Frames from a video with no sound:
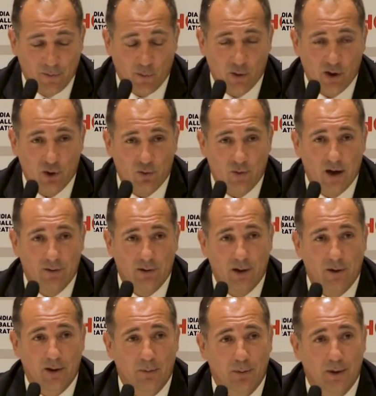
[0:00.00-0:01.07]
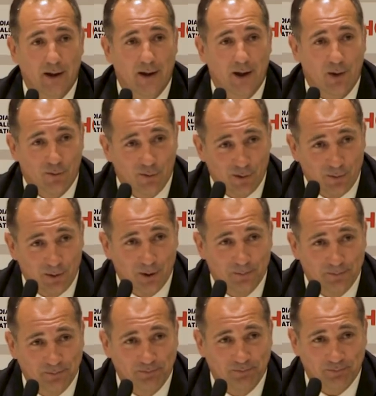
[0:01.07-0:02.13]
which way we're going to play our football.
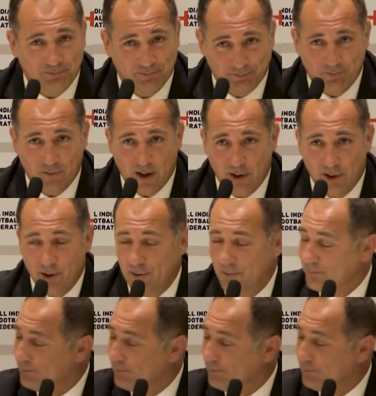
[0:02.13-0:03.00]
Thank you.